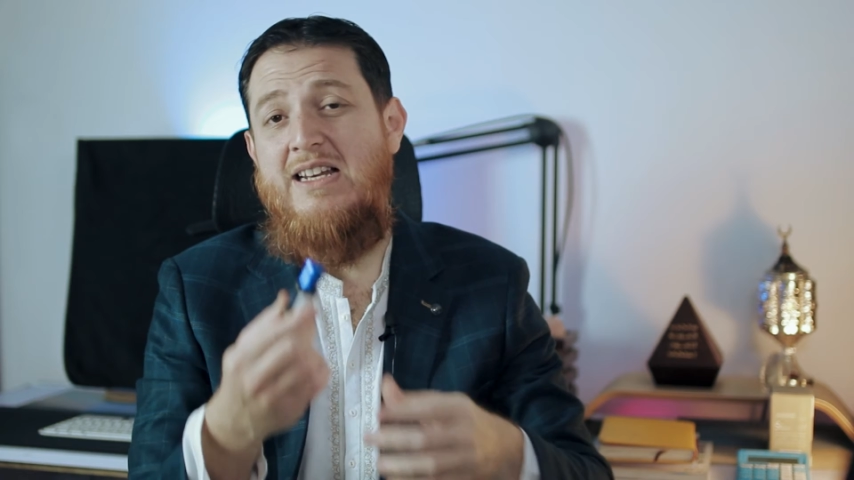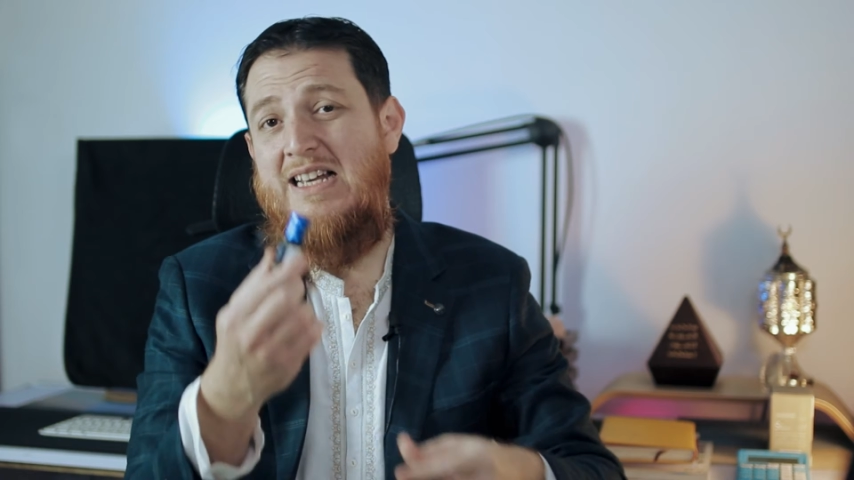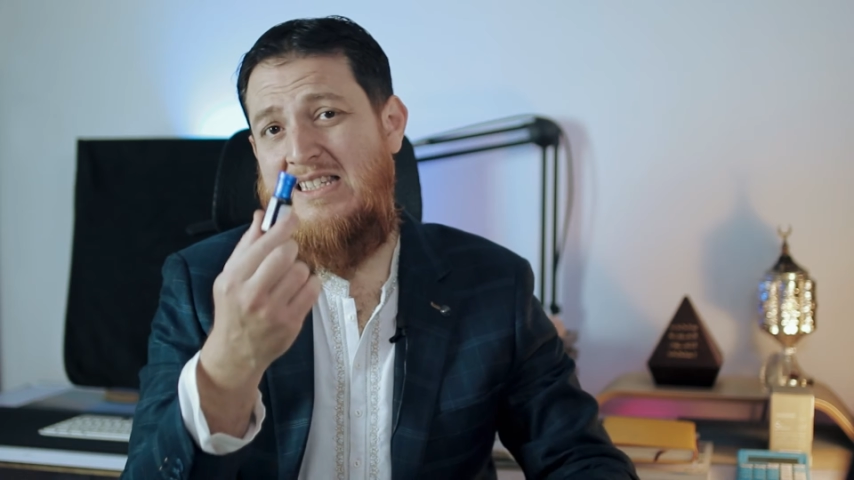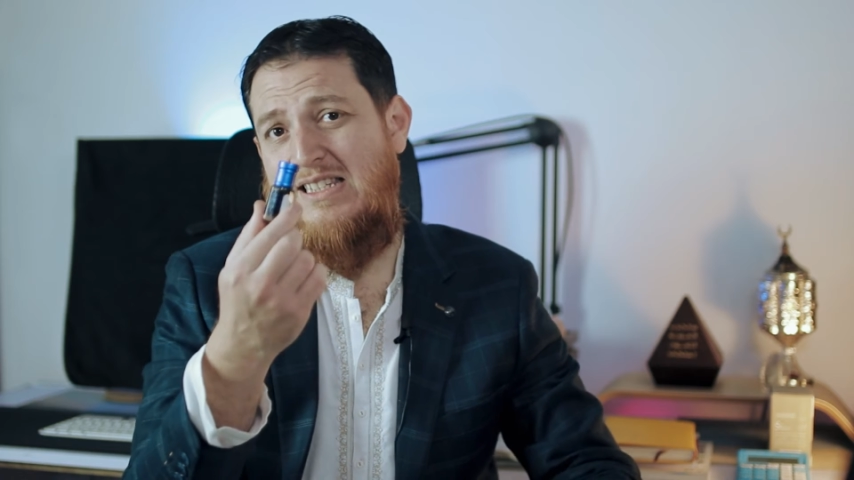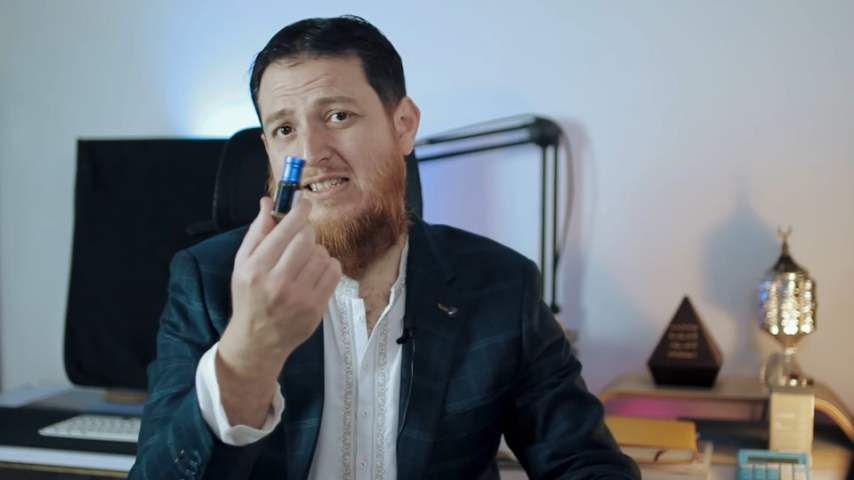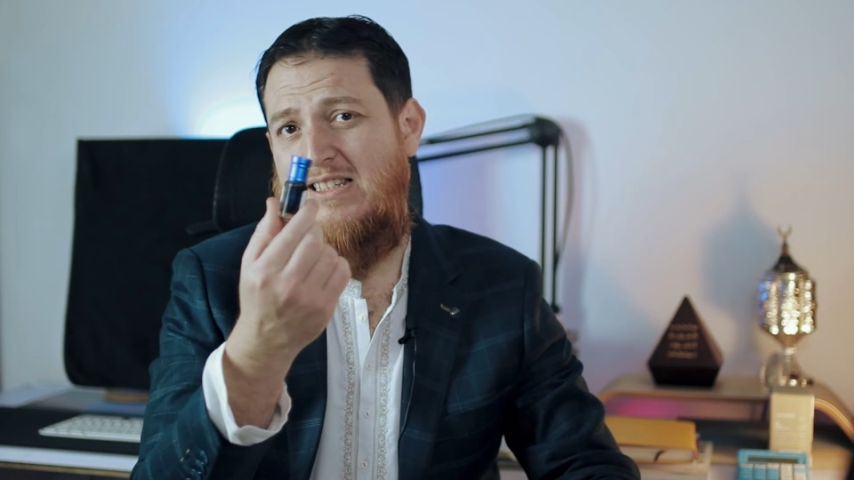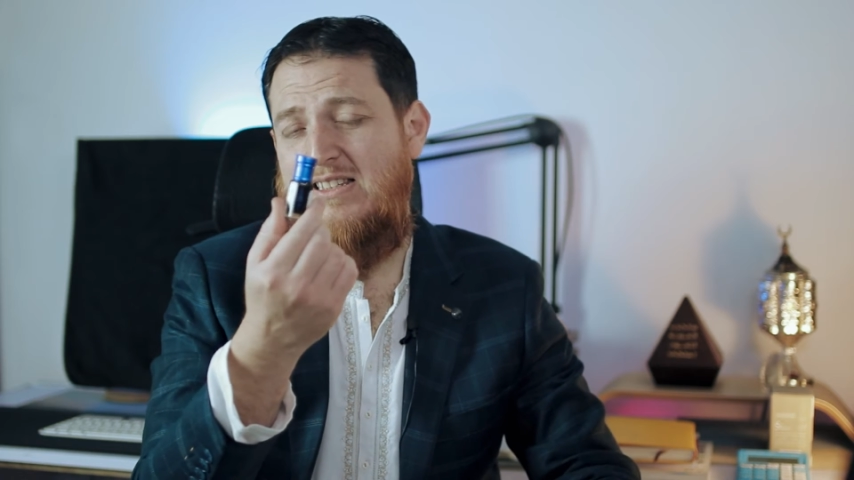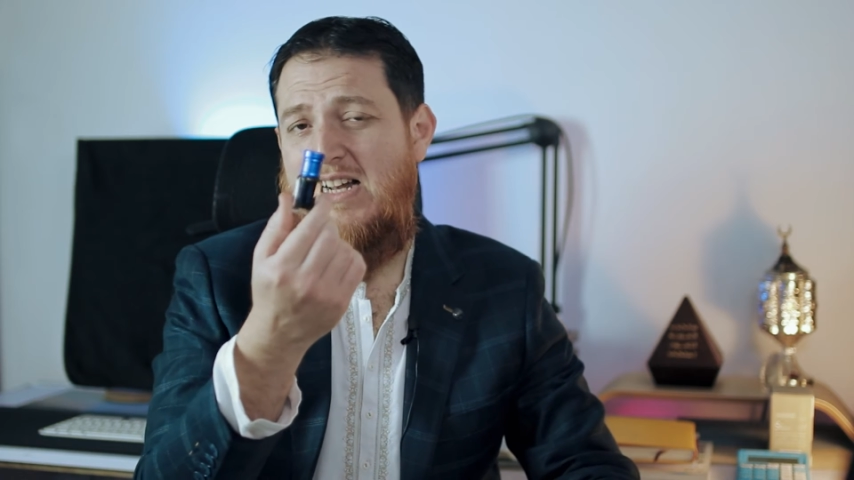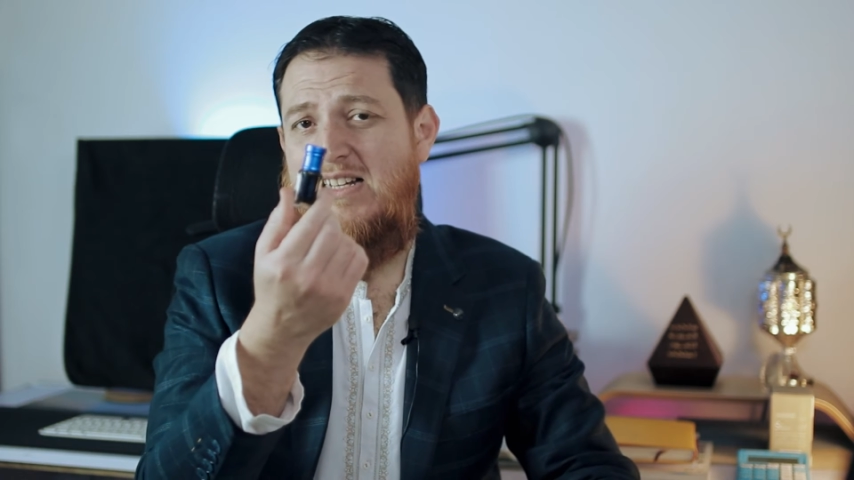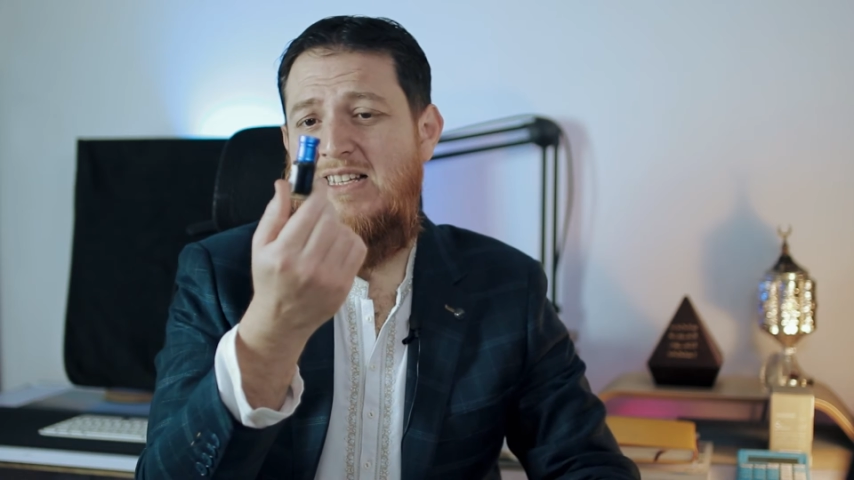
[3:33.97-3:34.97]
less
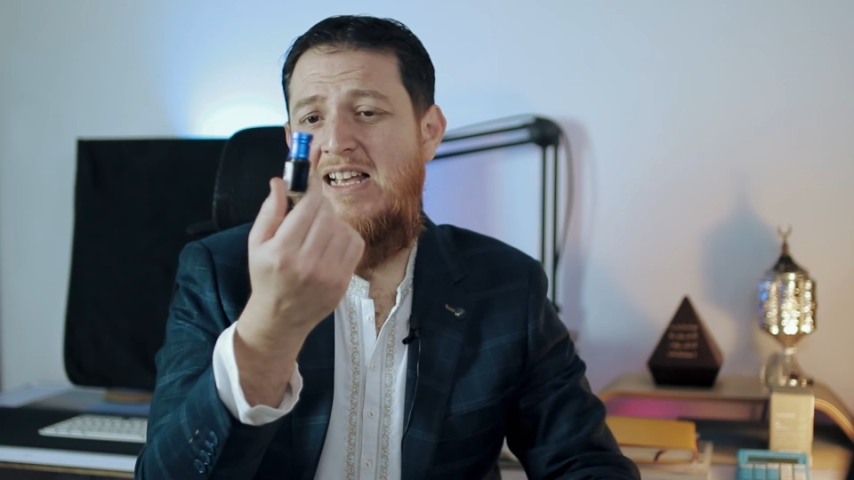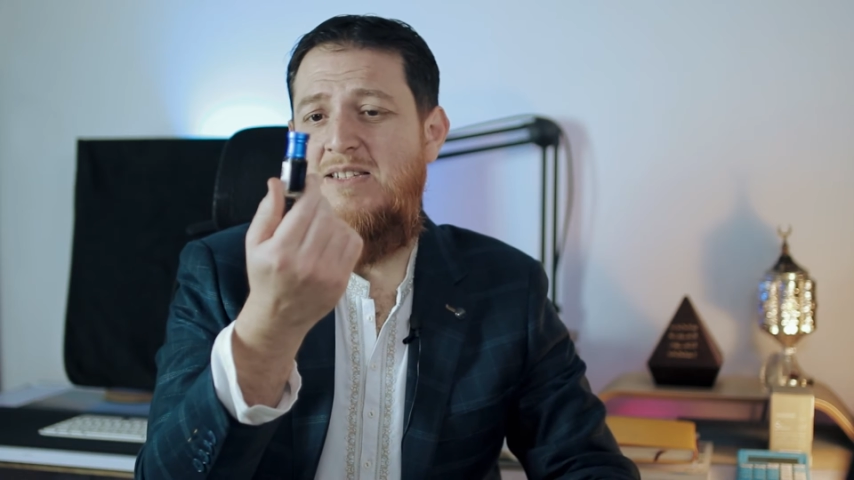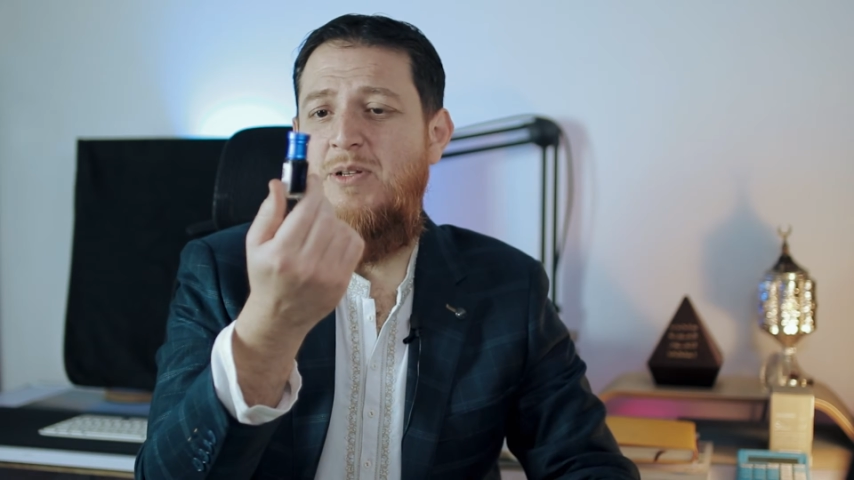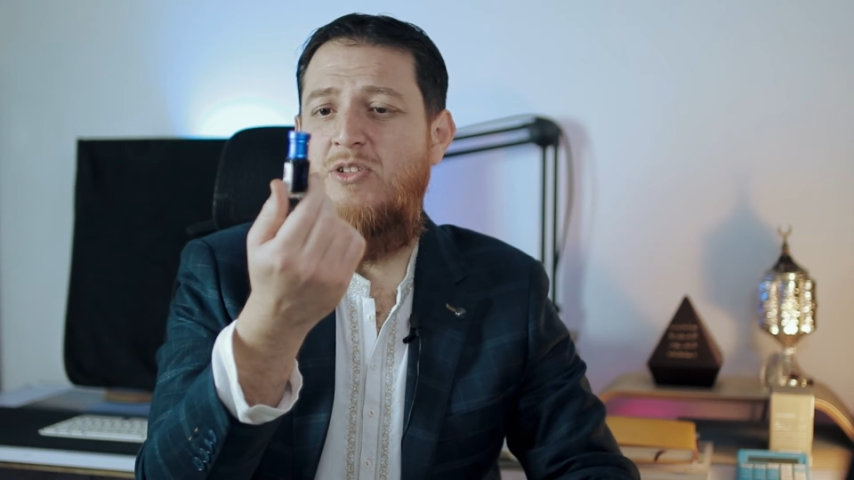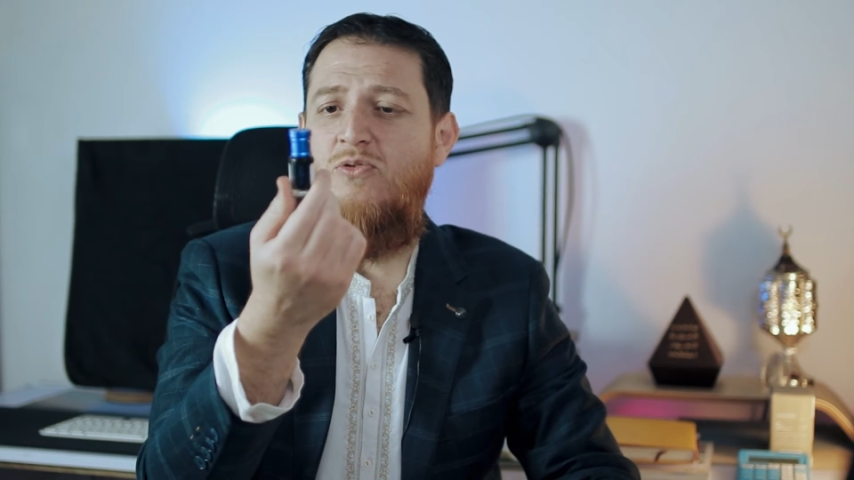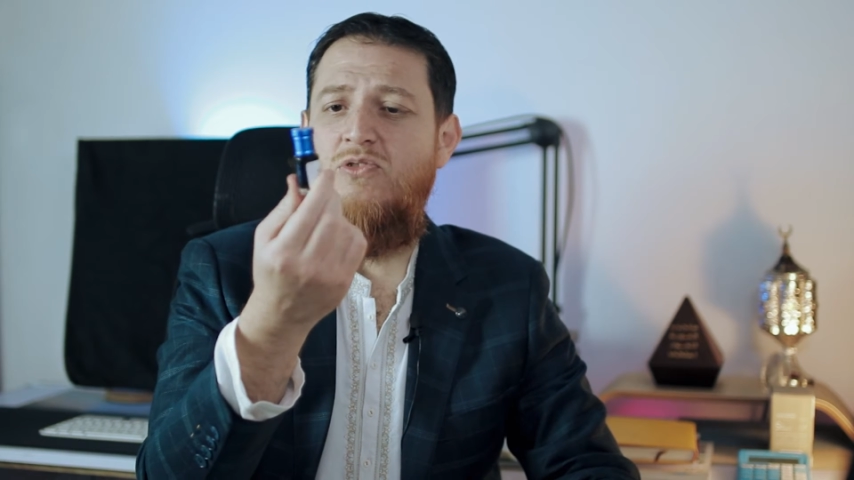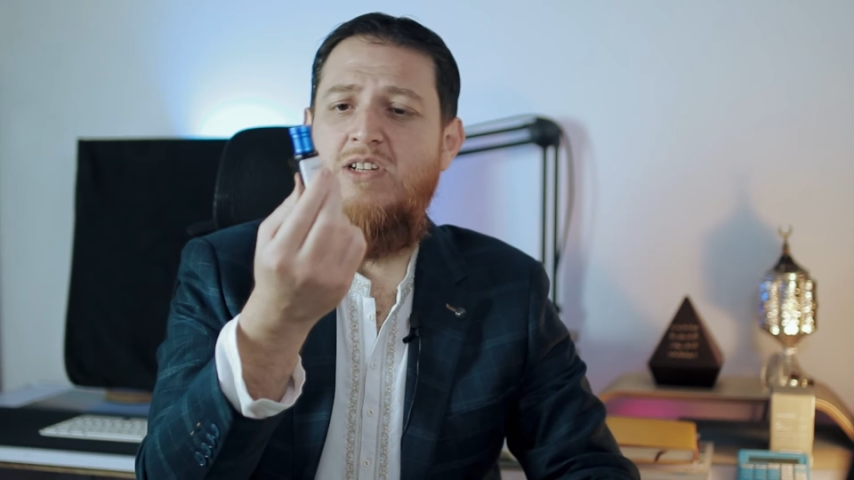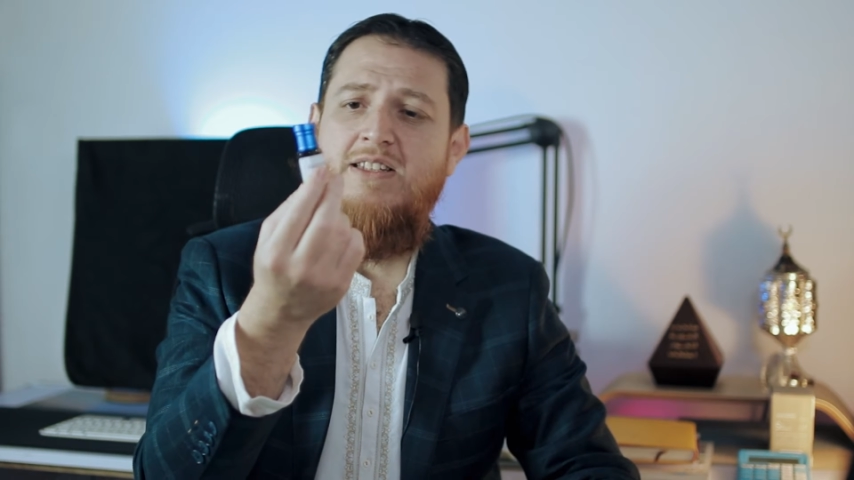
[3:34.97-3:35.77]
synthetic has been used.